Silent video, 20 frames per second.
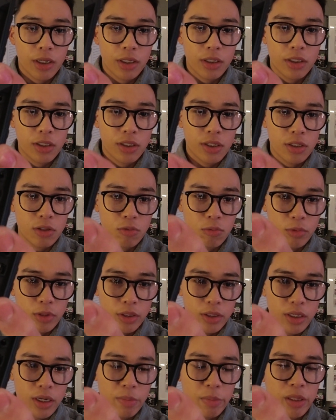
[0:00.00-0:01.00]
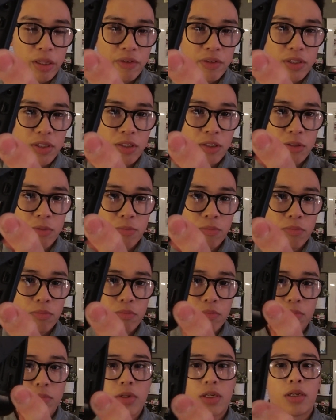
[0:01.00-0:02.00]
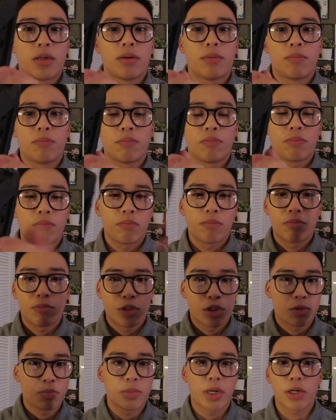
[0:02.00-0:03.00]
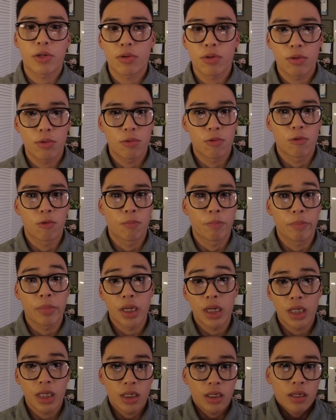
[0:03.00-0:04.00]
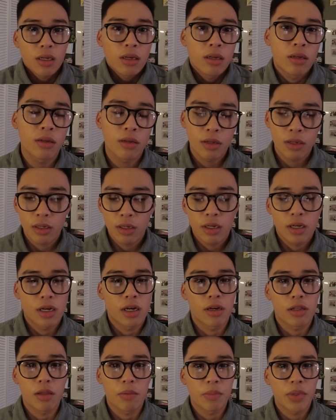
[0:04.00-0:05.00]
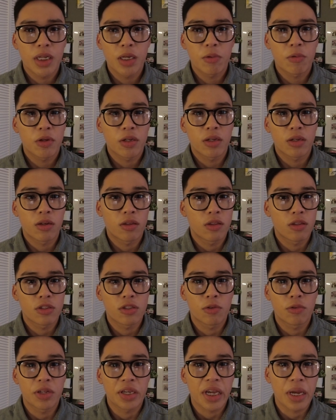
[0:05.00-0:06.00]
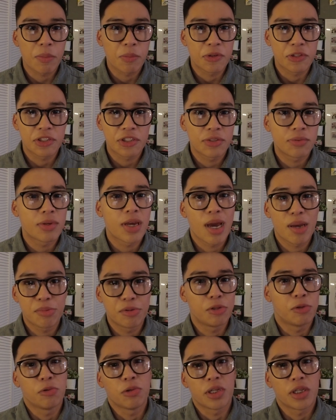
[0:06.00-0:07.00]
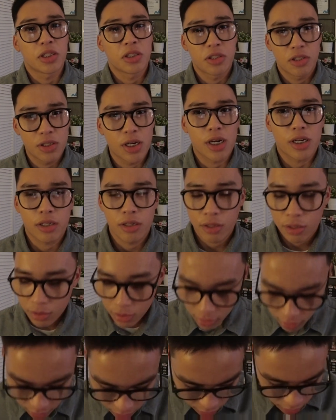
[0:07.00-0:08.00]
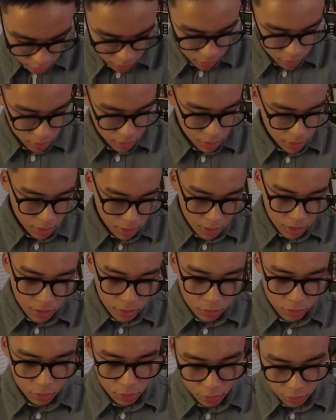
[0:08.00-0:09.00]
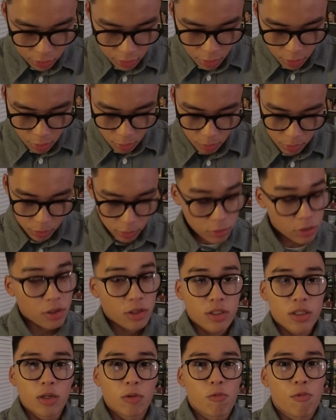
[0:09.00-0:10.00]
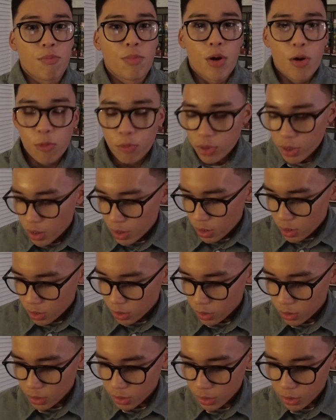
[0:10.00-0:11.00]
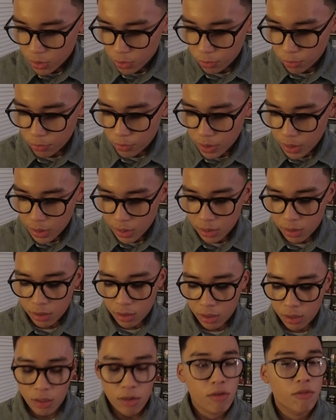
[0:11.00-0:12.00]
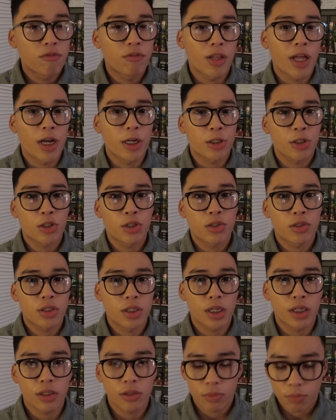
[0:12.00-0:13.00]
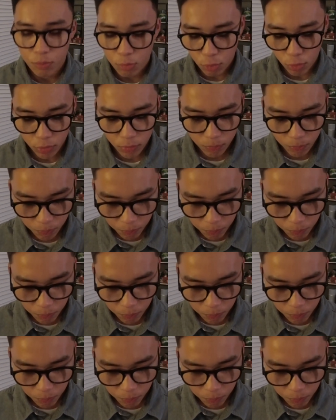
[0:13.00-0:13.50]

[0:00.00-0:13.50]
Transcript: It's this one, I believe it's just micro or mini. The mini one on the Sony cameras absolutely suck. So it also has a remote in here and a flash sync port.